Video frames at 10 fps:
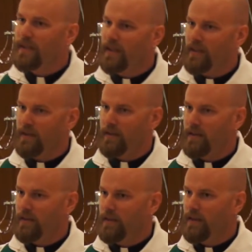in.
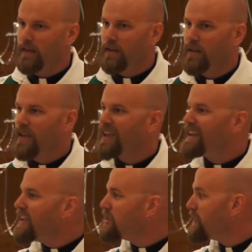
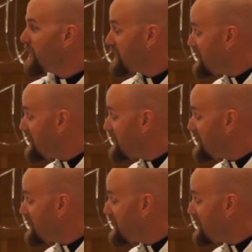Each of us